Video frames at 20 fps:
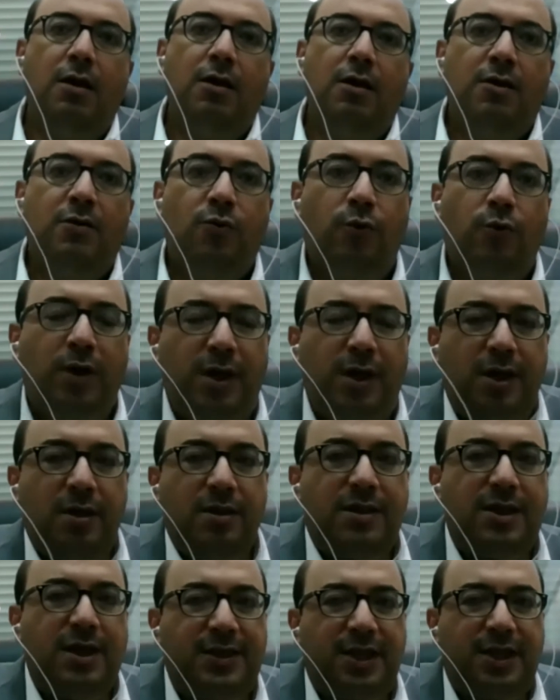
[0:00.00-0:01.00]
We,
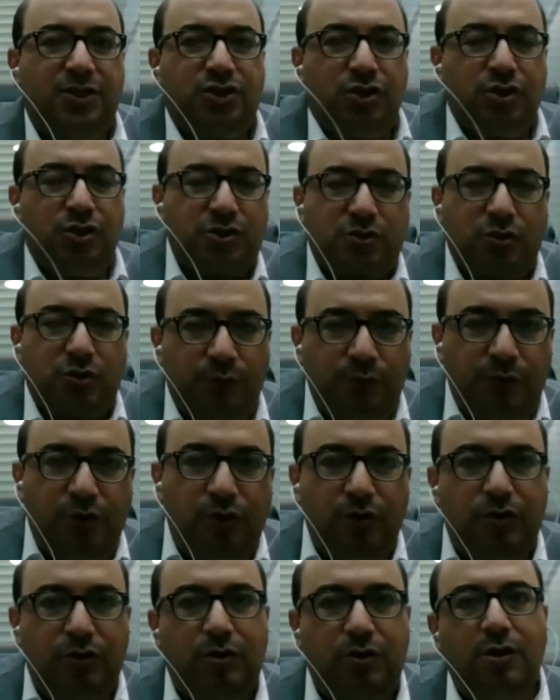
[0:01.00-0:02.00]
the indigenous
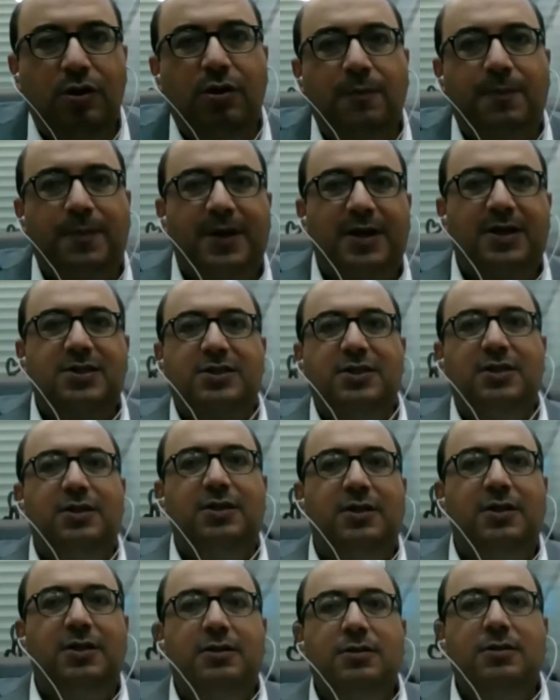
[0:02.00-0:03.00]
community, the
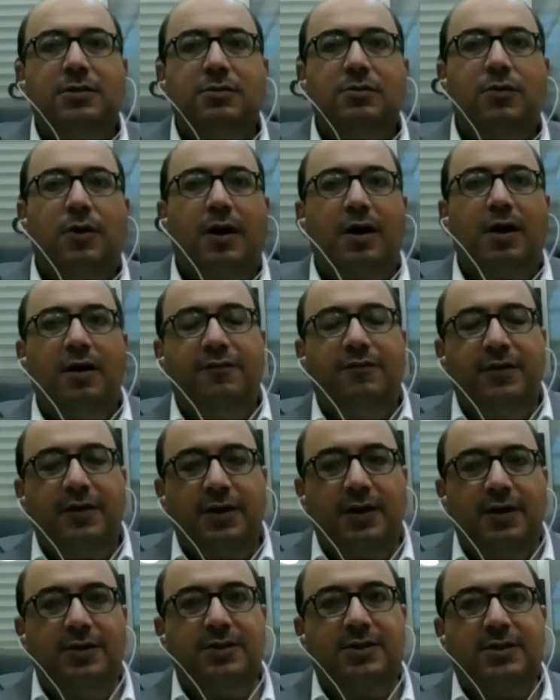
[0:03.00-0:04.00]
Palestinians who are living
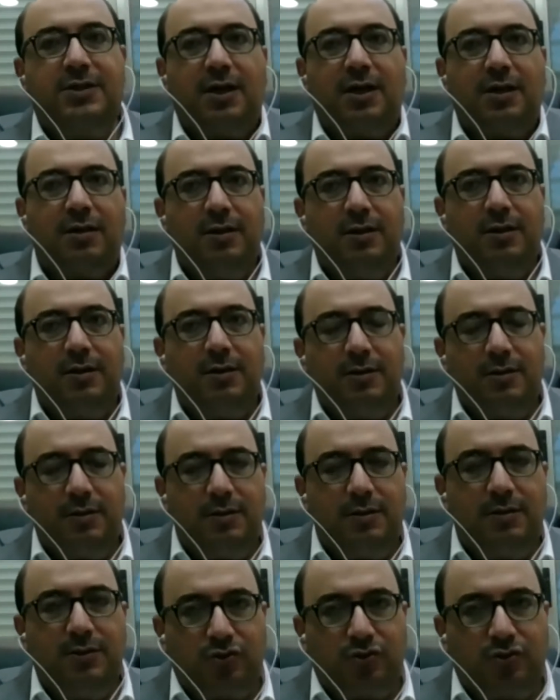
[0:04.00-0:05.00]
inside
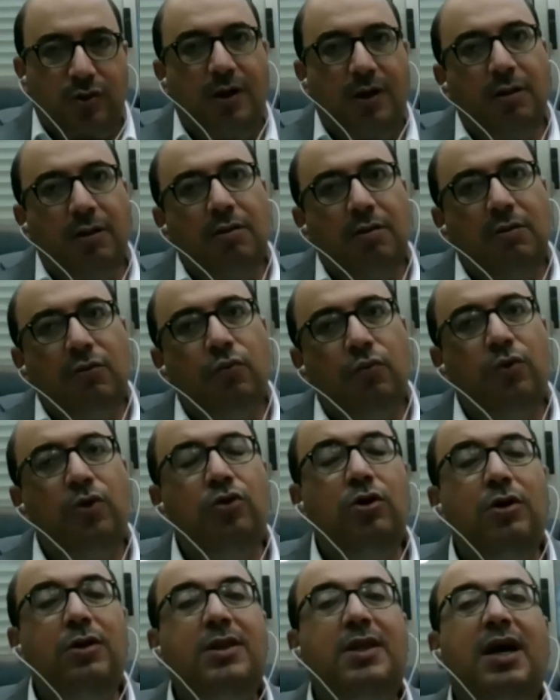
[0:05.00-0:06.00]
Israel, we
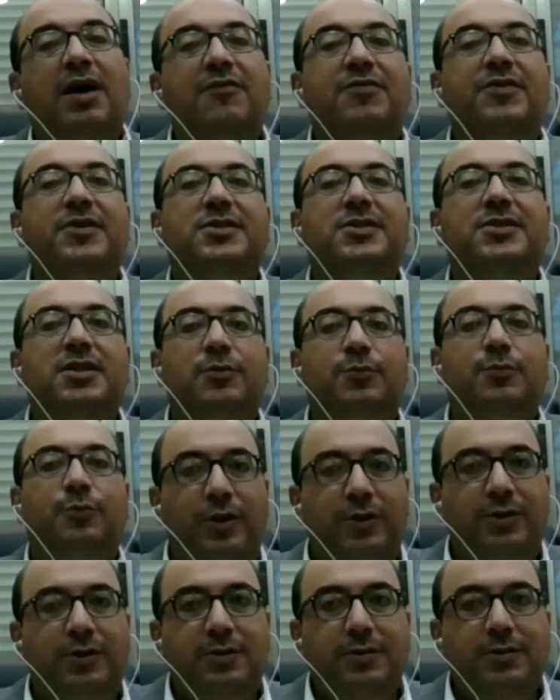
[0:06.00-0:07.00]
don't have the same
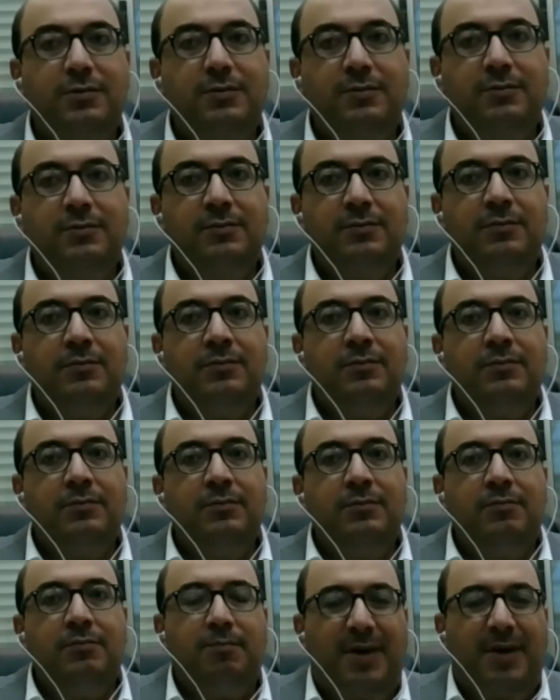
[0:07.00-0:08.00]
rights.
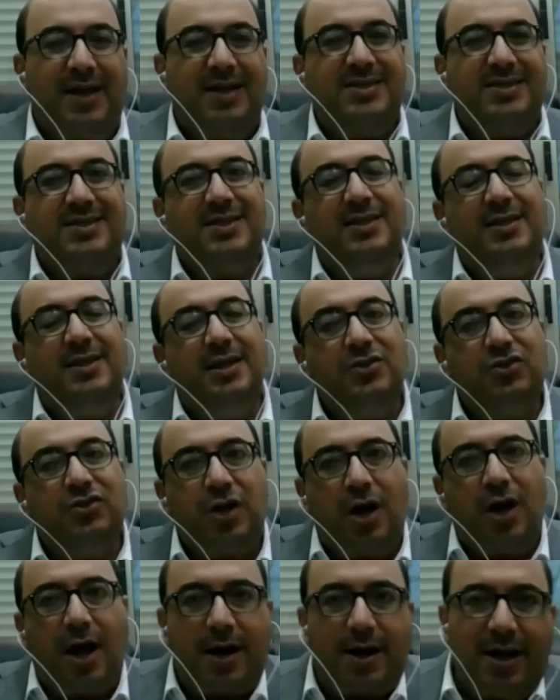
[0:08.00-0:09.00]
Palestinians
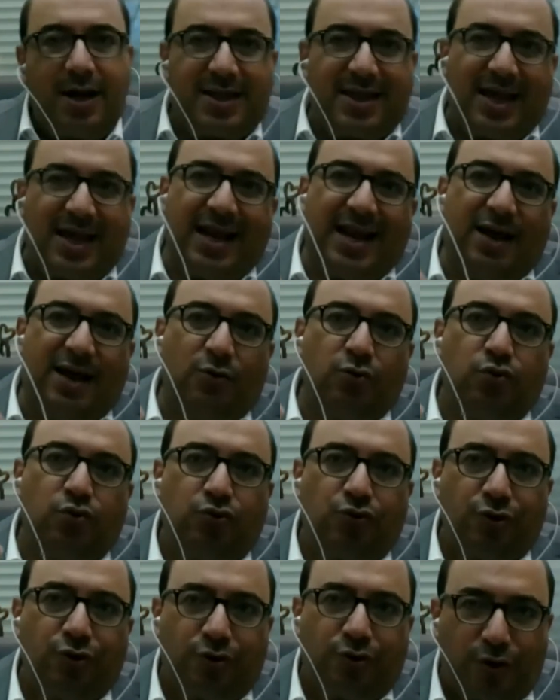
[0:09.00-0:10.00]
are not allowed to
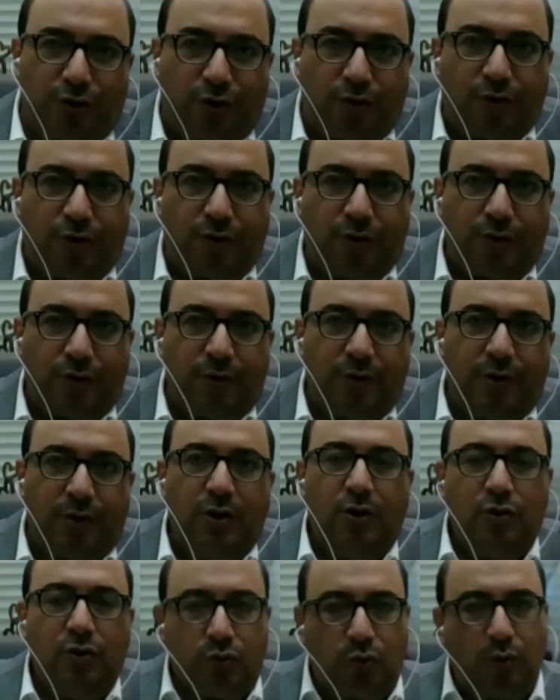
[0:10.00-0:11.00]
return
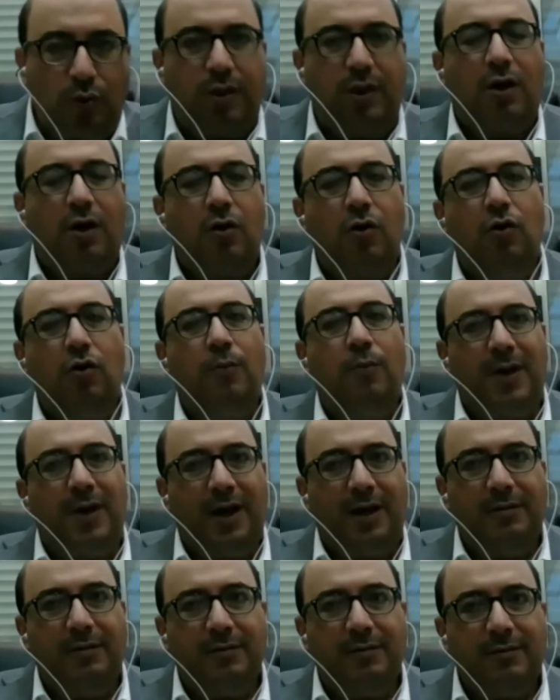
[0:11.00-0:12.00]
to their
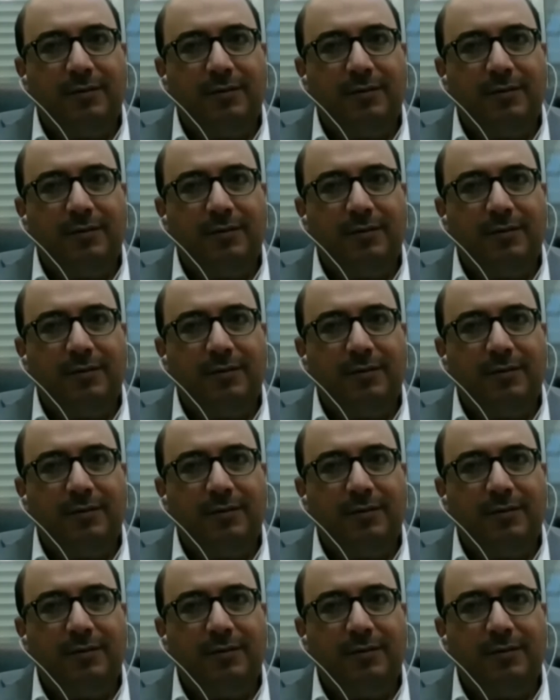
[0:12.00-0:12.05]
homeland.